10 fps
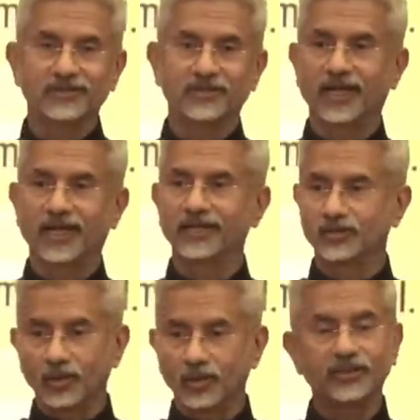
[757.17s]
When I
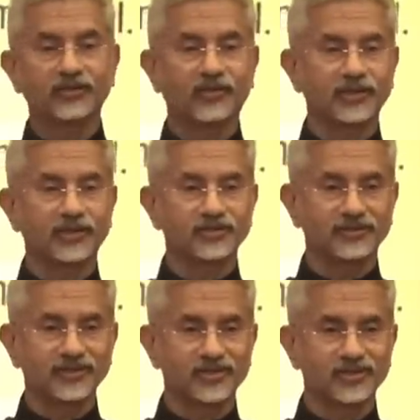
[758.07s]
joined the foreign
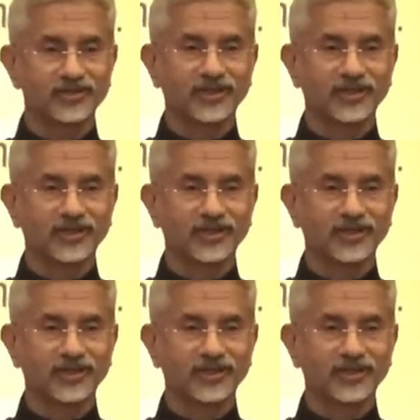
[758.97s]
service,